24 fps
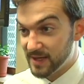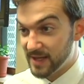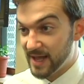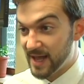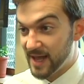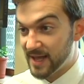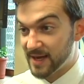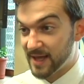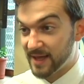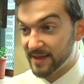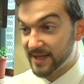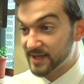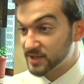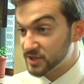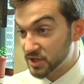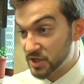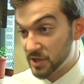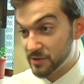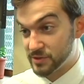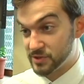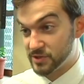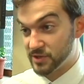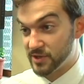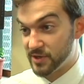and I like to
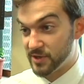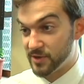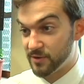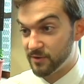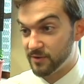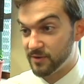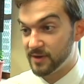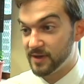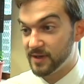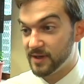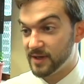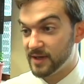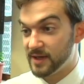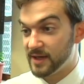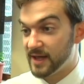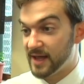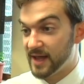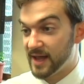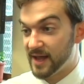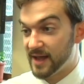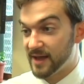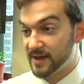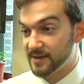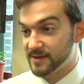go slow,
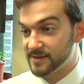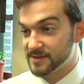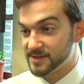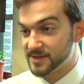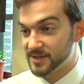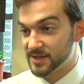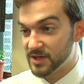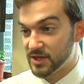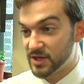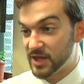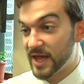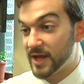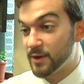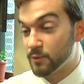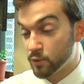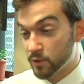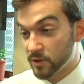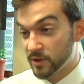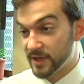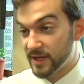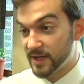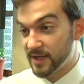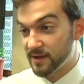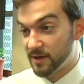and they
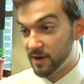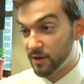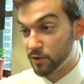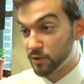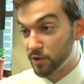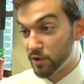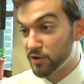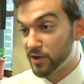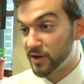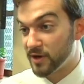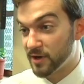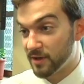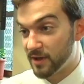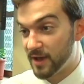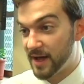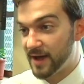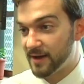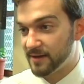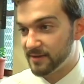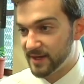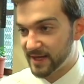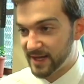really are learning a lot.